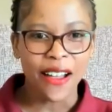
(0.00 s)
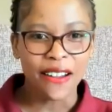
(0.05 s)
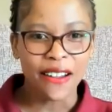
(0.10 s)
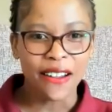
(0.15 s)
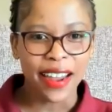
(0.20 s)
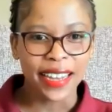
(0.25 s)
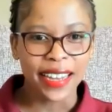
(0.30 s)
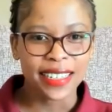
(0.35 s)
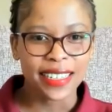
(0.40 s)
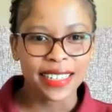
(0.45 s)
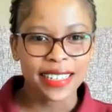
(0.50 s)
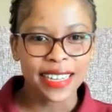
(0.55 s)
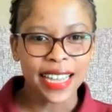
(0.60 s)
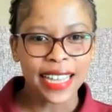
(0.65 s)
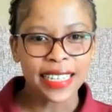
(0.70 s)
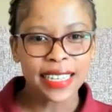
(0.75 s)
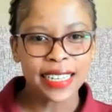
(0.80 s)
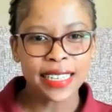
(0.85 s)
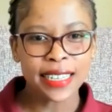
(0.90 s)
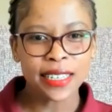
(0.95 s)
All right.
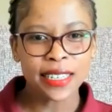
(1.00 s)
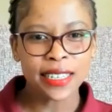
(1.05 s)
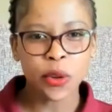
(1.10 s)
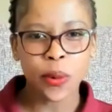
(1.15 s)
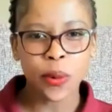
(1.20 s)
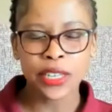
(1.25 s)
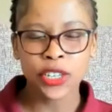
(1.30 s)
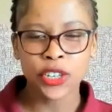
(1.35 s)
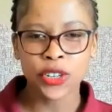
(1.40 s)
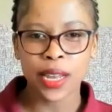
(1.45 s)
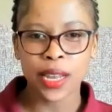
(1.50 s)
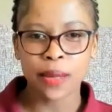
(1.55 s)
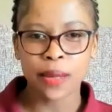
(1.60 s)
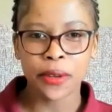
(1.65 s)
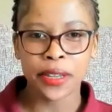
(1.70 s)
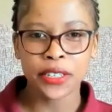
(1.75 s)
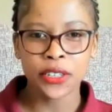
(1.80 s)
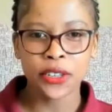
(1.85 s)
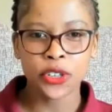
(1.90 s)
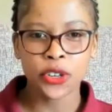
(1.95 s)
Titus's question, I'm
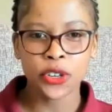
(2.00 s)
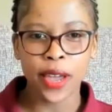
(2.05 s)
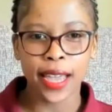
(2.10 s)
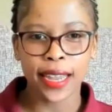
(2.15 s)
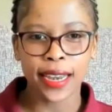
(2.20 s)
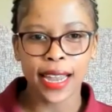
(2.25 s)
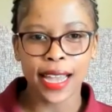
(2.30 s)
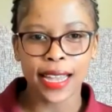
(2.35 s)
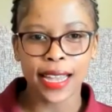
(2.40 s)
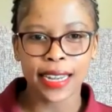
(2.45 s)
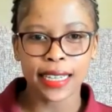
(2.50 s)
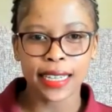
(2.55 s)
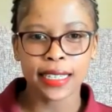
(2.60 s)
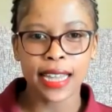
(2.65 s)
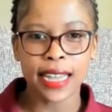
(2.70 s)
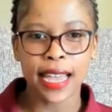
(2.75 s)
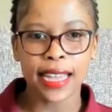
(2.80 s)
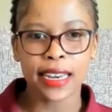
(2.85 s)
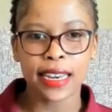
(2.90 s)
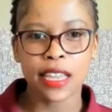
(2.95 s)
going to try and
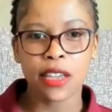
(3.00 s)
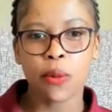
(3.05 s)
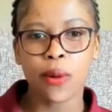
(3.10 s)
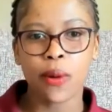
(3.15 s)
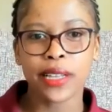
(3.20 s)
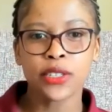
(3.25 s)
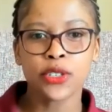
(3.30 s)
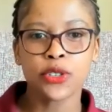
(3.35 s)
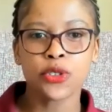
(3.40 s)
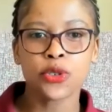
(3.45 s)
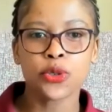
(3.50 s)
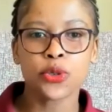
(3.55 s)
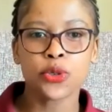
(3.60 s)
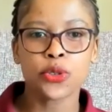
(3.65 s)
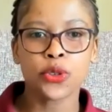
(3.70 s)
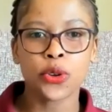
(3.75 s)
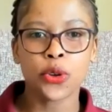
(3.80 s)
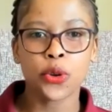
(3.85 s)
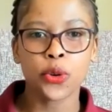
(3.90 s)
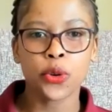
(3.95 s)
understand. He wants to
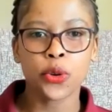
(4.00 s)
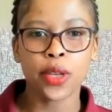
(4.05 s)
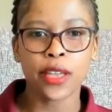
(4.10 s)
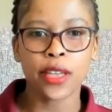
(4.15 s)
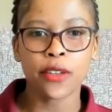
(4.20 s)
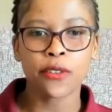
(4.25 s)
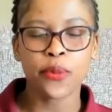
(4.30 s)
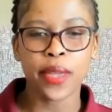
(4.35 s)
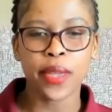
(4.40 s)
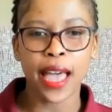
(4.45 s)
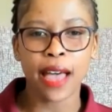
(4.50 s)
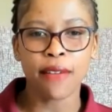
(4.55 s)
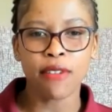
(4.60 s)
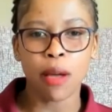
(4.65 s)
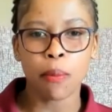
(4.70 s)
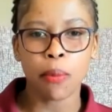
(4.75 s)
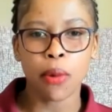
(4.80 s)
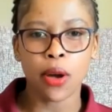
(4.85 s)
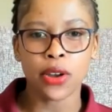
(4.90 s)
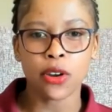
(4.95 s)
know if we have
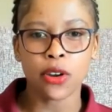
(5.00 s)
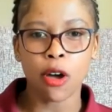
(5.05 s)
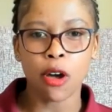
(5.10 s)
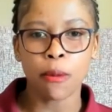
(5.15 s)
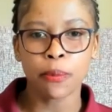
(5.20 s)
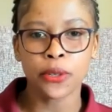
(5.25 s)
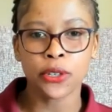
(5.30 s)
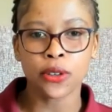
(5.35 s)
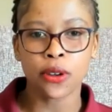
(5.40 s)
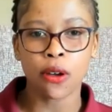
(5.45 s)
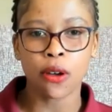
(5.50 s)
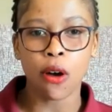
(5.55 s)
a bond option